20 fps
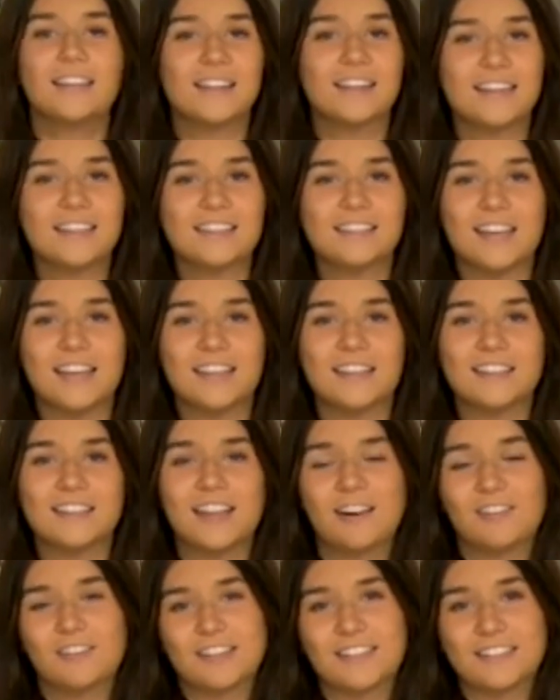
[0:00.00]
Thanks, Aiden.
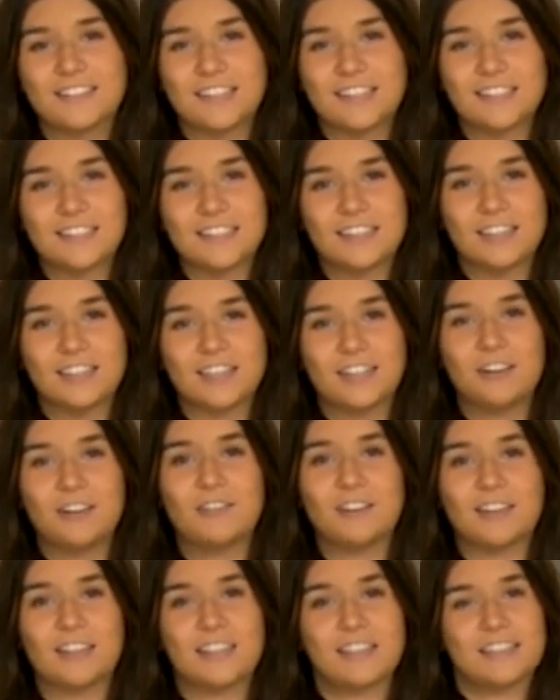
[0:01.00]
Now we're going to send it to Clara
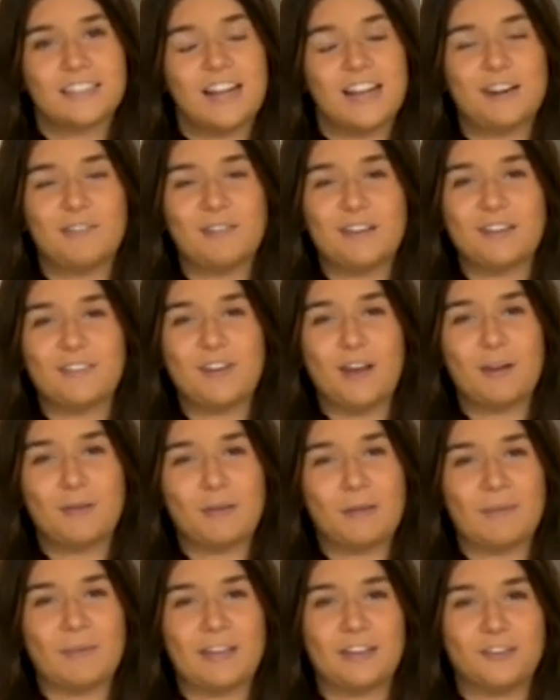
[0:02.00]
with an entire week of
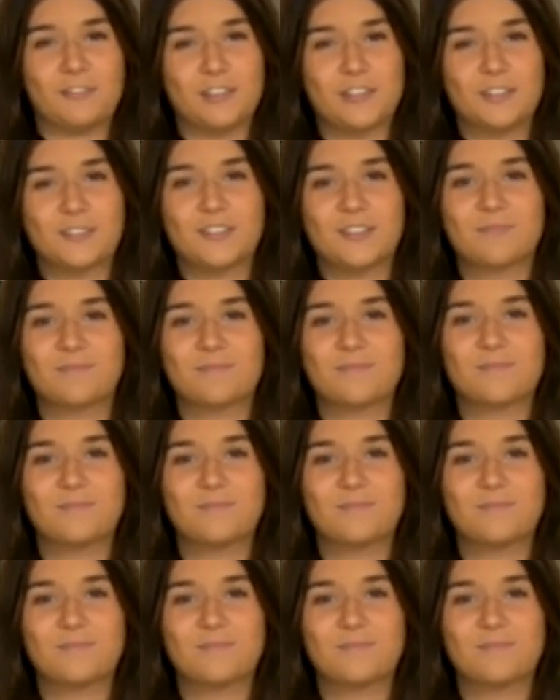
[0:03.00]
homecoming interviews.